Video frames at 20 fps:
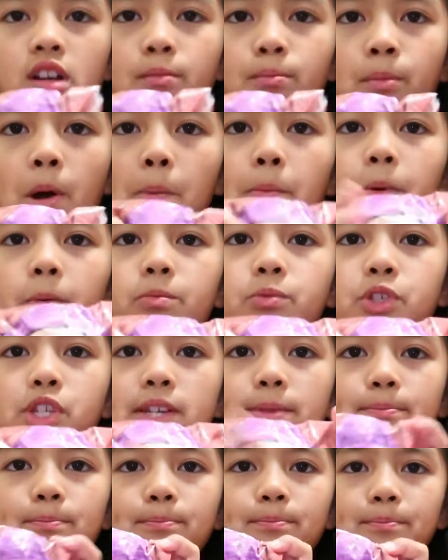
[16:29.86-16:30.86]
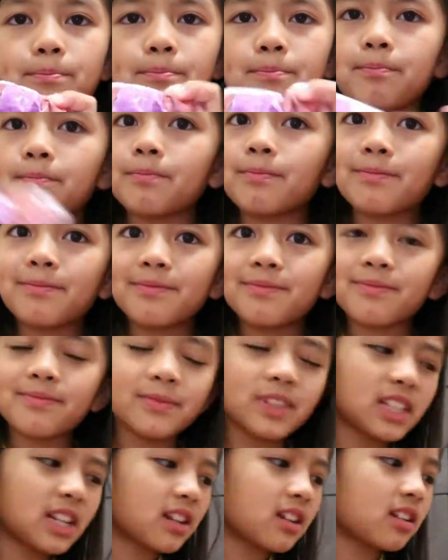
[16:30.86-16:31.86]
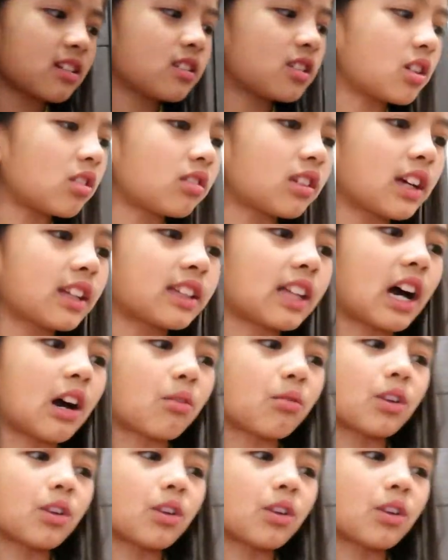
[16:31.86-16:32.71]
Pop up sheep. Don't like that